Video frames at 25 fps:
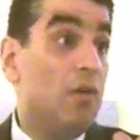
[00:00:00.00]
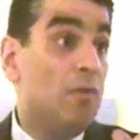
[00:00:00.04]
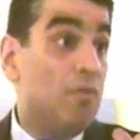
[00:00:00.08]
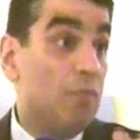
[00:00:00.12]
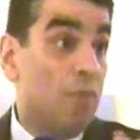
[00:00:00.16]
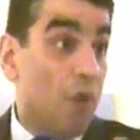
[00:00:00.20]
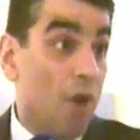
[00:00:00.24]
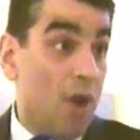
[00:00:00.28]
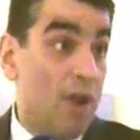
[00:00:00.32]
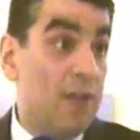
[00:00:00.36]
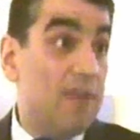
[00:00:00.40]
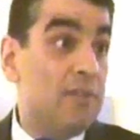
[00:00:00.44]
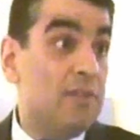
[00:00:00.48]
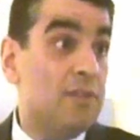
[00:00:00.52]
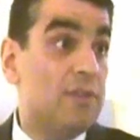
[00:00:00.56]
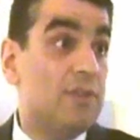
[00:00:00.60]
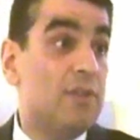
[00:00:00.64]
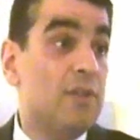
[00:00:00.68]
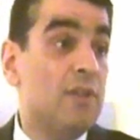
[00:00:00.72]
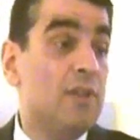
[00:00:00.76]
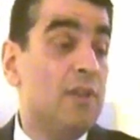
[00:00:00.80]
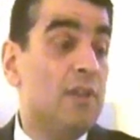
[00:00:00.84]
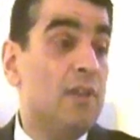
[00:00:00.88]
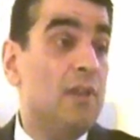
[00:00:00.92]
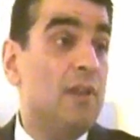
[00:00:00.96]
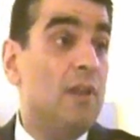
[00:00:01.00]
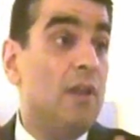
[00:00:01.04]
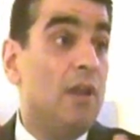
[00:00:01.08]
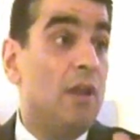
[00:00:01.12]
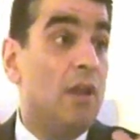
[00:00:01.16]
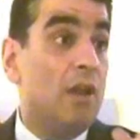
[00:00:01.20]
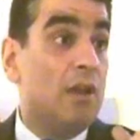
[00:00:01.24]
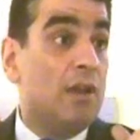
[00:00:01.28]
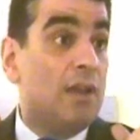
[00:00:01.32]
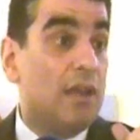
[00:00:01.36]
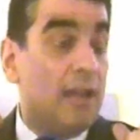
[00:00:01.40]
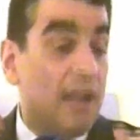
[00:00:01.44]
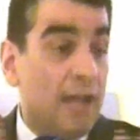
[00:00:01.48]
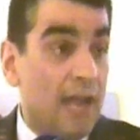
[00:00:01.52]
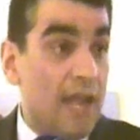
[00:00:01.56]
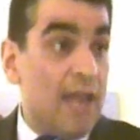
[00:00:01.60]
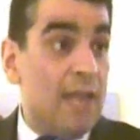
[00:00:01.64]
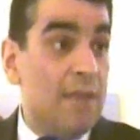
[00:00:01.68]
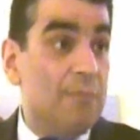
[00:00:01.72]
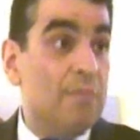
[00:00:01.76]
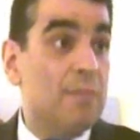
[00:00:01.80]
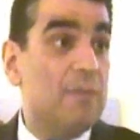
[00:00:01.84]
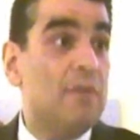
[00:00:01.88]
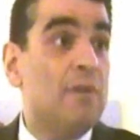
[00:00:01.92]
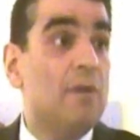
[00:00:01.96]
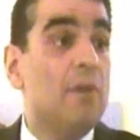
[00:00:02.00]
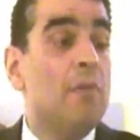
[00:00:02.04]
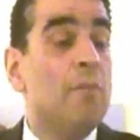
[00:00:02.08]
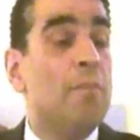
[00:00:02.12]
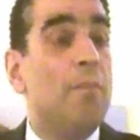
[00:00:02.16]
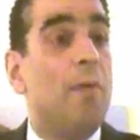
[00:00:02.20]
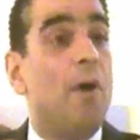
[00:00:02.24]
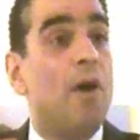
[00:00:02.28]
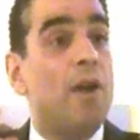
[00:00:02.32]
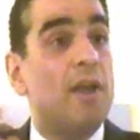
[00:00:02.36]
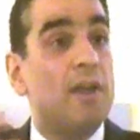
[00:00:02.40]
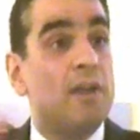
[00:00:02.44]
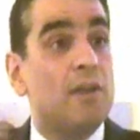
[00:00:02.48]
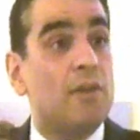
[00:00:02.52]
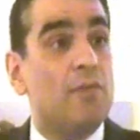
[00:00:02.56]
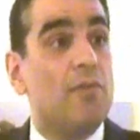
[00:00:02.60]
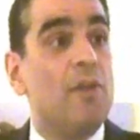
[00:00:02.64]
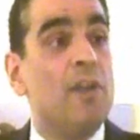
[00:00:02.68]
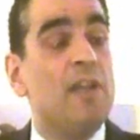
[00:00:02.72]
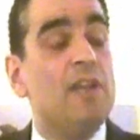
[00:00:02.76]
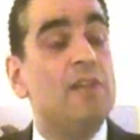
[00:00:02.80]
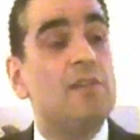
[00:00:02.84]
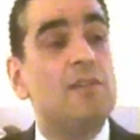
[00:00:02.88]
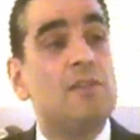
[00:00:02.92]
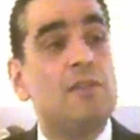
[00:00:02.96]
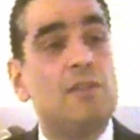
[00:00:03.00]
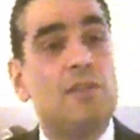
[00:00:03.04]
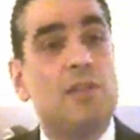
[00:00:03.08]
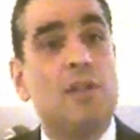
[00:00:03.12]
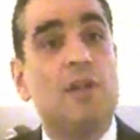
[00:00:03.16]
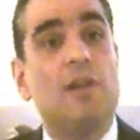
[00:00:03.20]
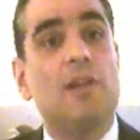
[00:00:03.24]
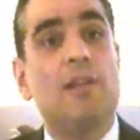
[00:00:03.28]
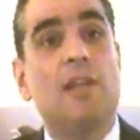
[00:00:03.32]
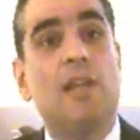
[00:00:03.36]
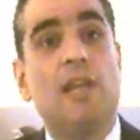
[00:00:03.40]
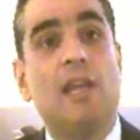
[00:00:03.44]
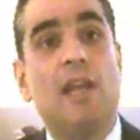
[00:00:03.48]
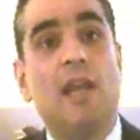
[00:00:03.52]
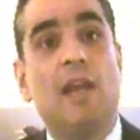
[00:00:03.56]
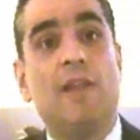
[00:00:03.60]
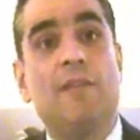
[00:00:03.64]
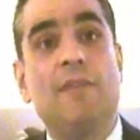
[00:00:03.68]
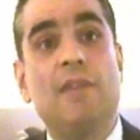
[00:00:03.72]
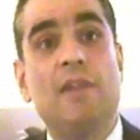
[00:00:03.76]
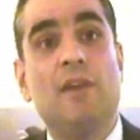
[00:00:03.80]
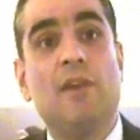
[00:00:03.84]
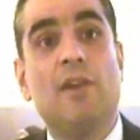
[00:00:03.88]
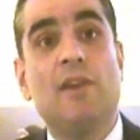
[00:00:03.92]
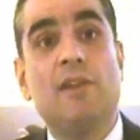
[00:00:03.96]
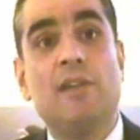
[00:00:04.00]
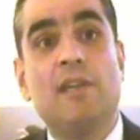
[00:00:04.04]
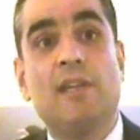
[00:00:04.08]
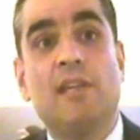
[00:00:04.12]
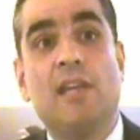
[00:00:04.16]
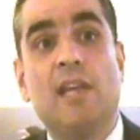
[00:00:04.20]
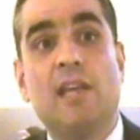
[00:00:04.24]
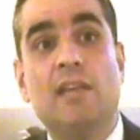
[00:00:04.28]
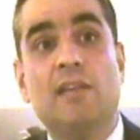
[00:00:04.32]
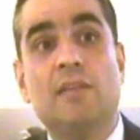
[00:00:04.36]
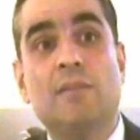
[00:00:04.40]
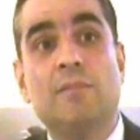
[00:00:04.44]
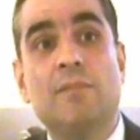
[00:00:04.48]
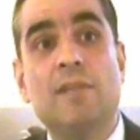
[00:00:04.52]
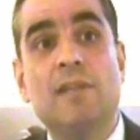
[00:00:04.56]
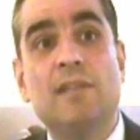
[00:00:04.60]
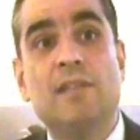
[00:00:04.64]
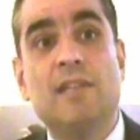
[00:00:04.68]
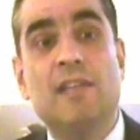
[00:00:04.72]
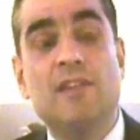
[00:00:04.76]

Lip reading: rights claimed by Greece, Turkey and the United Kingdom.